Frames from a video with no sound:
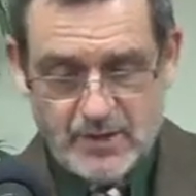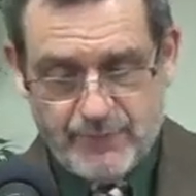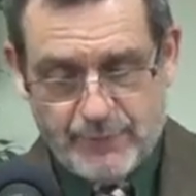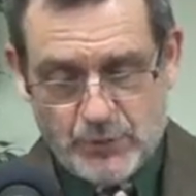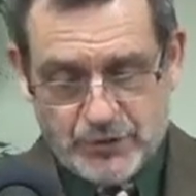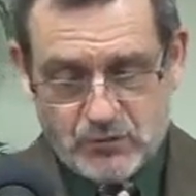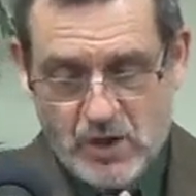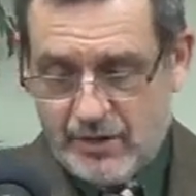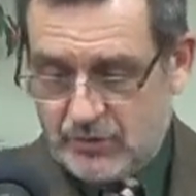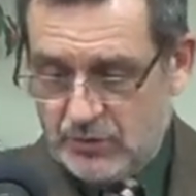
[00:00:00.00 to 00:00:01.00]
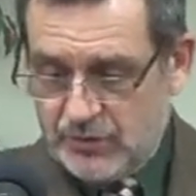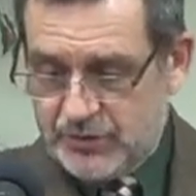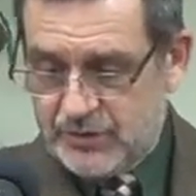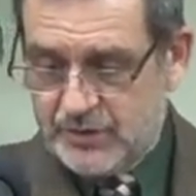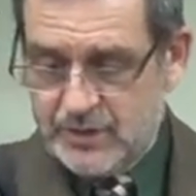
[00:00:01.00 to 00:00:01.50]
First
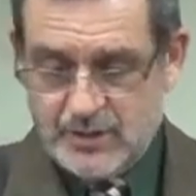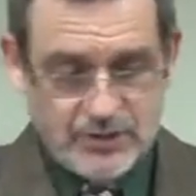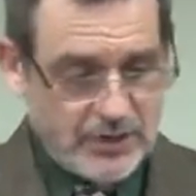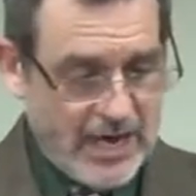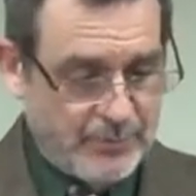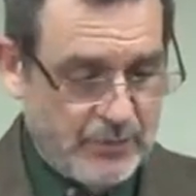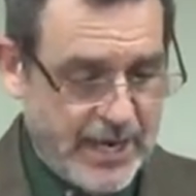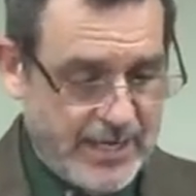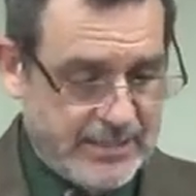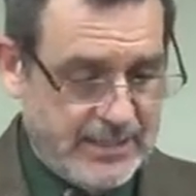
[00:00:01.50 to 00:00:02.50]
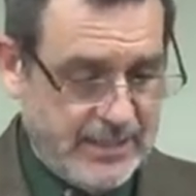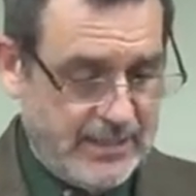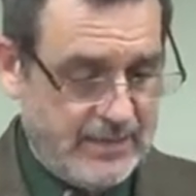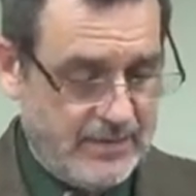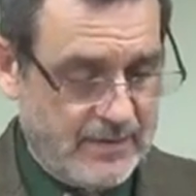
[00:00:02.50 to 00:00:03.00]
Chronicles chapter 18.